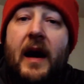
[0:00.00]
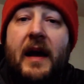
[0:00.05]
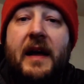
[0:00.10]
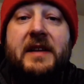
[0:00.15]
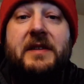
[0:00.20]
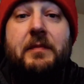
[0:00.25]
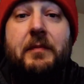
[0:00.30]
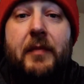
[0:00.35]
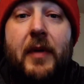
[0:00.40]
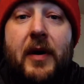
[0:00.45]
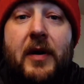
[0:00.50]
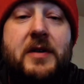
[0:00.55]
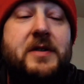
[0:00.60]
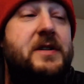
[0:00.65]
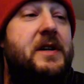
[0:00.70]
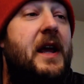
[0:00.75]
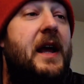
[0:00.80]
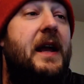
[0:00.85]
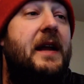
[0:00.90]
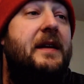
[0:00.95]
It's
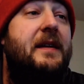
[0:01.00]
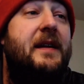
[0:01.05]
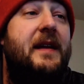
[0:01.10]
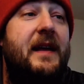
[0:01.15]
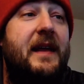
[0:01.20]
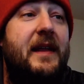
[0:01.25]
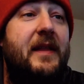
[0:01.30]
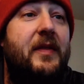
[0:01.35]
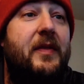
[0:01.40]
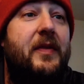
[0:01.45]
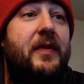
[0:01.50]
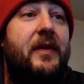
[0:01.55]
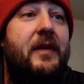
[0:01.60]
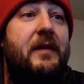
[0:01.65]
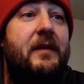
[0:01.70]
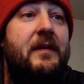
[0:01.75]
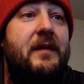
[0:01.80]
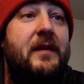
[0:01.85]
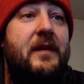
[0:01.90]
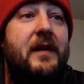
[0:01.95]
March 18th,
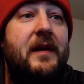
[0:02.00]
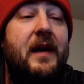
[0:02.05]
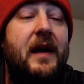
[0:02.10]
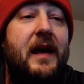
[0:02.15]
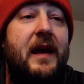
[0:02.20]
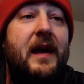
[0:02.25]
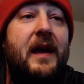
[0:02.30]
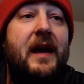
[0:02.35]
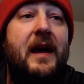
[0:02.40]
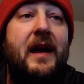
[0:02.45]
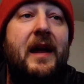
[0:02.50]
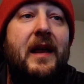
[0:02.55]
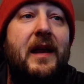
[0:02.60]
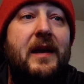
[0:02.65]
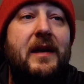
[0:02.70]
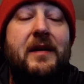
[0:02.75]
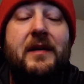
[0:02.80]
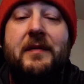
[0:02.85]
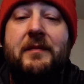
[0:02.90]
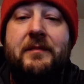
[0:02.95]

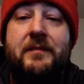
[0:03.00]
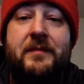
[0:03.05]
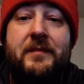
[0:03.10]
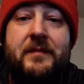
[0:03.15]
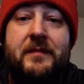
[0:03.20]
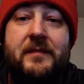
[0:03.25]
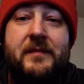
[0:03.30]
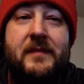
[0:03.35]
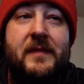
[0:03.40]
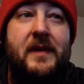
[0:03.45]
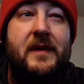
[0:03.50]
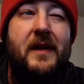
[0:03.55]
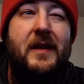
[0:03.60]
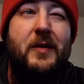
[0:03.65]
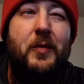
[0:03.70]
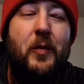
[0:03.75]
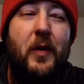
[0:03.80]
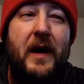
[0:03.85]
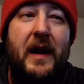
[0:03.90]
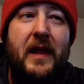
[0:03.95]
and the
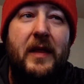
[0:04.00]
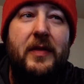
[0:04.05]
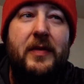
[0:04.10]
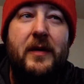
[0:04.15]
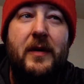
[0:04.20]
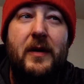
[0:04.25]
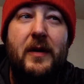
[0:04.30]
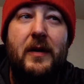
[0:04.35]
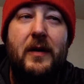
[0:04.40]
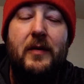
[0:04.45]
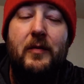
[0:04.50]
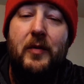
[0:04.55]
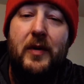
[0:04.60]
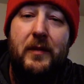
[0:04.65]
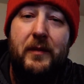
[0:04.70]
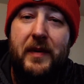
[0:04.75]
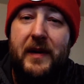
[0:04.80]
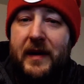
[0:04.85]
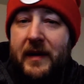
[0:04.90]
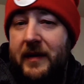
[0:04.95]
23rd
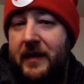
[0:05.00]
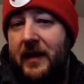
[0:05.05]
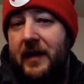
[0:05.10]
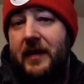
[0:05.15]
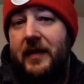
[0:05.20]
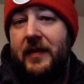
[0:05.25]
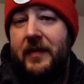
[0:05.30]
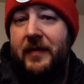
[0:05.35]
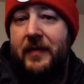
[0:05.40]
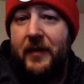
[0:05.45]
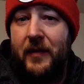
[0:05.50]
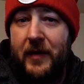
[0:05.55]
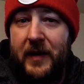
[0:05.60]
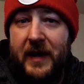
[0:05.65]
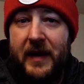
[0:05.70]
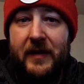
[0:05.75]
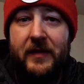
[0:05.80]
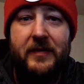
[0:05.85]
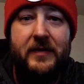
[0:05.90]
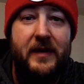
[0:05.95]
would be the
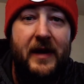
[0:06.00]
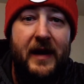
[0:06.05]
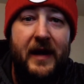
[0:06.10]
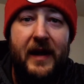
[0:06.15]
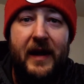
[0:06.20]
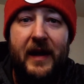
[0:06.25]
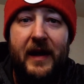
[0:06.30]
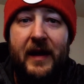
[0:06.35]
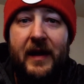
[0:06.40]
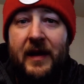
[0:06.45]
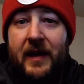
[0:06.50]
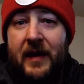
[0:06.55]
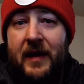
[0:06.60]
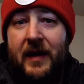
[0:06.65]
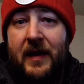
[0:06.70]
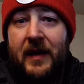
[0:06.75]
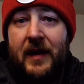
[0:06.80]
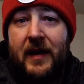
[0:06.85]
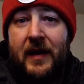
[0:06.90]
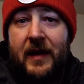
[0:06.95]
30th day,
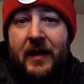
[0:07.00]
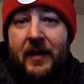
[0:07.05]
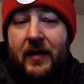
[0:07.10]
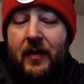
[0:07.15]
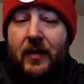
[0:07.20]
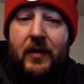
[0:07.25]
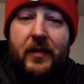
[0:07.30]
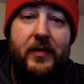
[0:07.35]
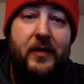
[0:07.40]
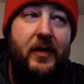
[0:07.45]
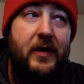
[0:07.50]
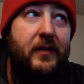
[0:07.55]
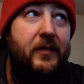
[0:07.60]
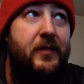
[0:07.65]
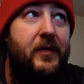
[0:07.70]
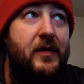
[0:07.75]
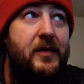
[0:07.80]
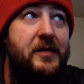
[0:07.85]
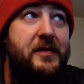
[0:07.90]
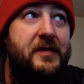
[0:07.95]
or
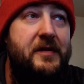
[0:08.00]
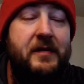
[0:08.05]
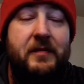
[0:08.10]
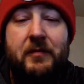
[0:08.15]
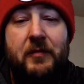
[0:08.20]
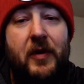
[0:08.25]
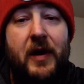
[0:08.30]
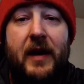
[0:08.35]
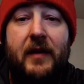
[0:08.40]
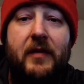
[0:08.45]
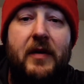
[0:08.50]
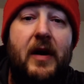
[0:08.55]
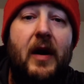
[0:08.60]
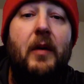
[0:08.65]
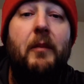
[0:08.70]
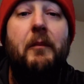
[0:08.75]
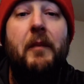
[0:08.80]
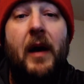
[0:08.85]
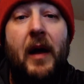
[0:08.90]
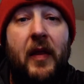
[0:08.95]
31st, whatever,
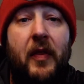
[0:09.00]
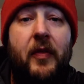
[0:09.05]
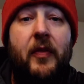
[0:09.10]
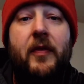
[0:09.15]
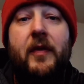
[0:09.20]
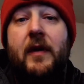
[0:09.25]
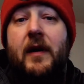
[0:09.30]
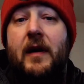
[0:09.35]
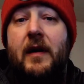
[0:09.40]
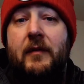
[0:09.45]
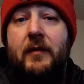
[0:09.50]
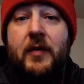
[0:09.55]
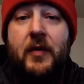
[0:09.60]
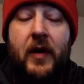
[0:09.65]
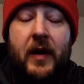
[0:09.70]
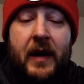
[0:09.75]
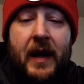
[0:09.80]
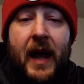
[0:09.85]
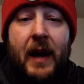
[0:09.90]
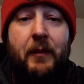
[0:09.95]
a month of
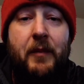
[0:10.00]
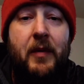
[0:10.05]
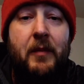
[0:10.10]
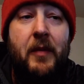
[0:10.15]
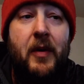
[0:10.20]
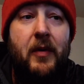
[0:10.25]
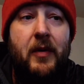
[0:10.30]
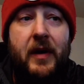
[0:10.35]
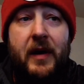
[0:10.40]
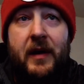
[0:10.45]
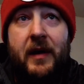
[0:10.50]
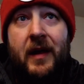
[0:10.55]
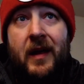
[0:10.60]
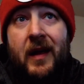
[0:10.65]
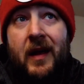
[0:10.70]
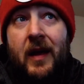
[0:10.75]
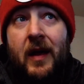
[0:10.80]
doing non-promoted.